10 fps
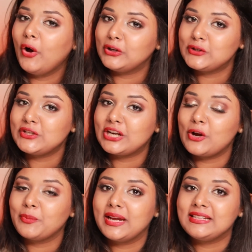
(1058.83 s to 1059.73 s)
Also check
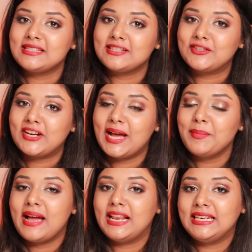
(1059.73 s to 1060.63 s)
out my
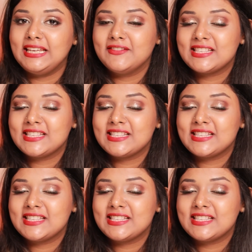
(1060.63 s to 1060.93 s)
Instagram. I'll leave